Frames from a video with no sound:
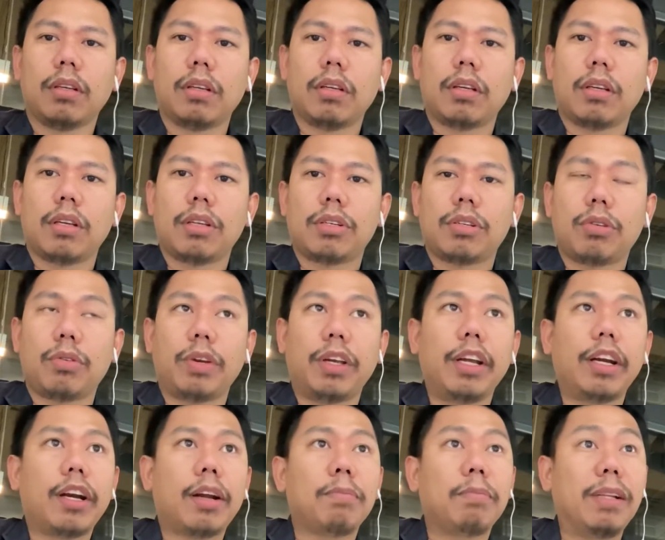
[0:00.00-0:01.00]
So
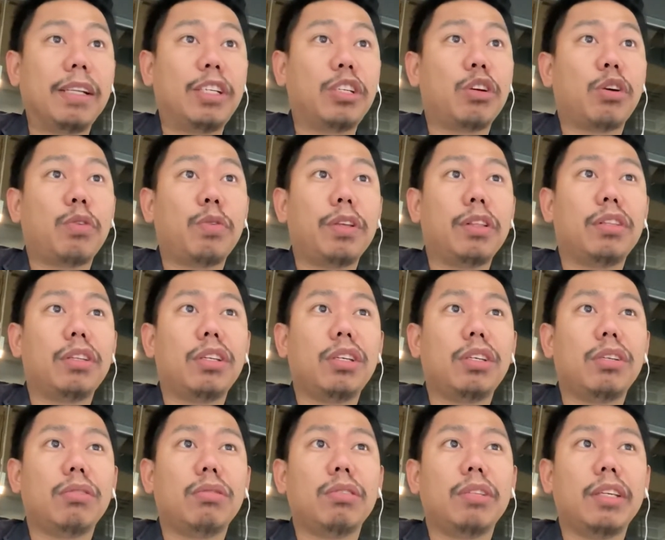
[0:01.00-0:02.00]
here I'll be showing to
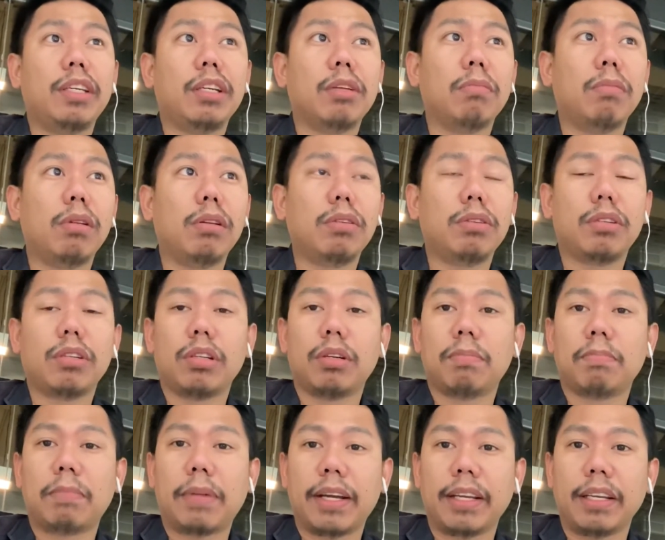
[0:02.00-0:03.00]
you the evolution of
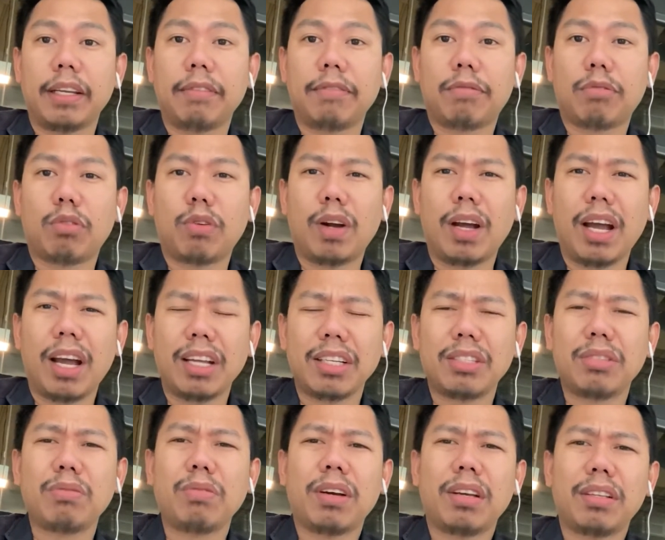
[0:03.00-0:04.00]
money for us
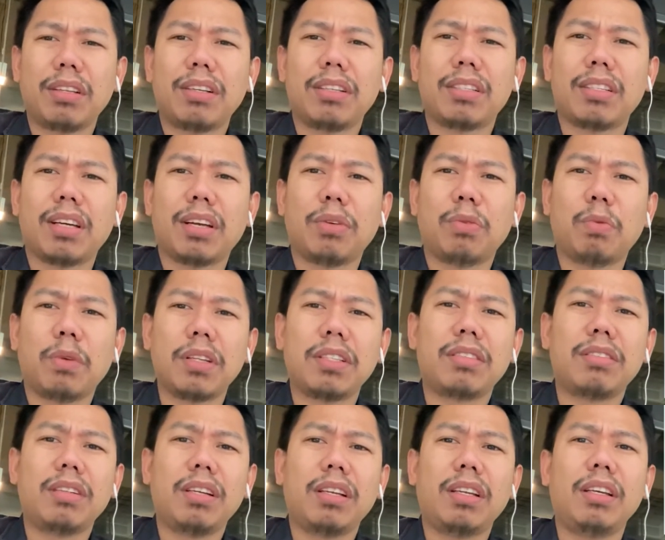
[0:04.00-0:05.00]
to understand what's
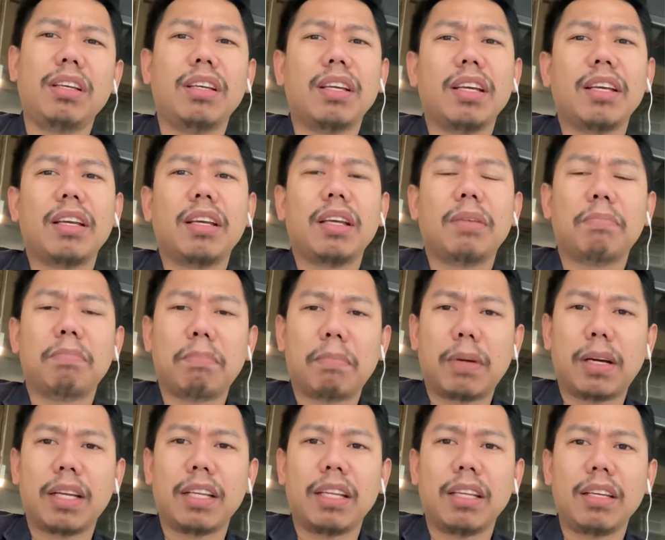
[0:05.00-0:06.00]
really
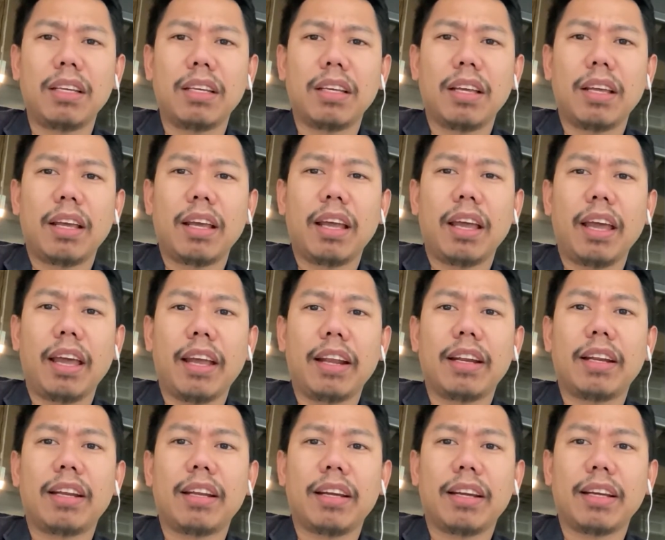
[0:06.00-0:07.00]
money
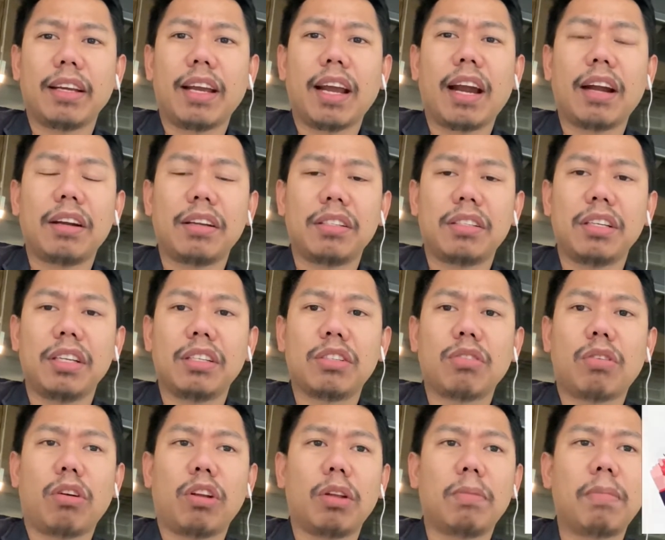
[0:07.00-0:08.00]
and currency is
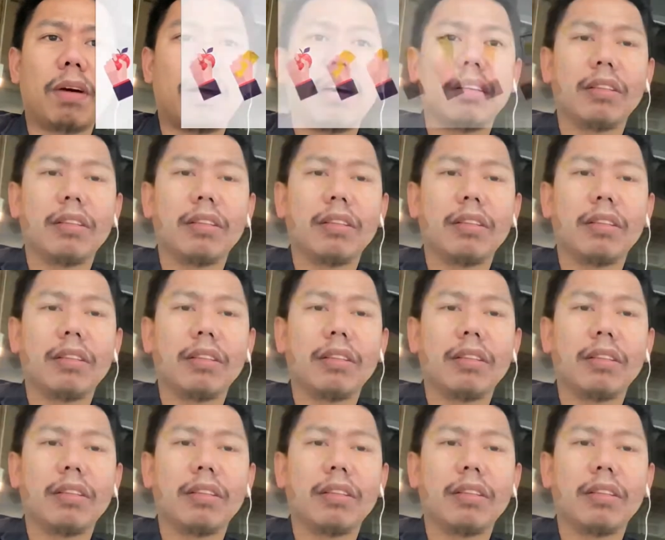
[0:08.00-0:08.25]
all about.